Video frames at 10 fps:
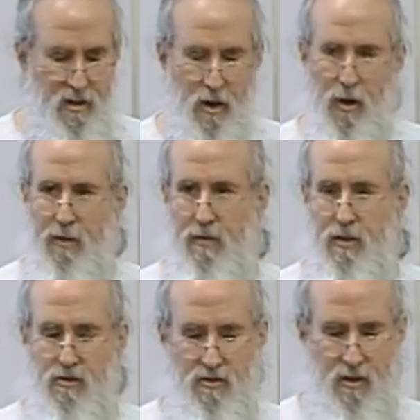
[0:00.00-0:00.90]
oh
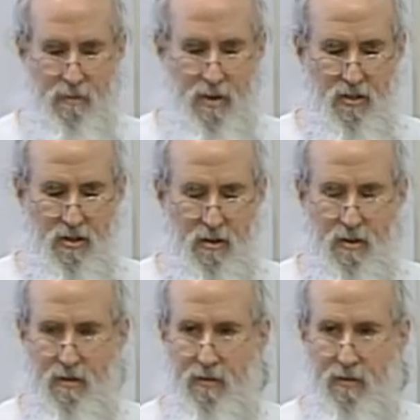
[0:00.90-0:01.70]
evolution, about the theory of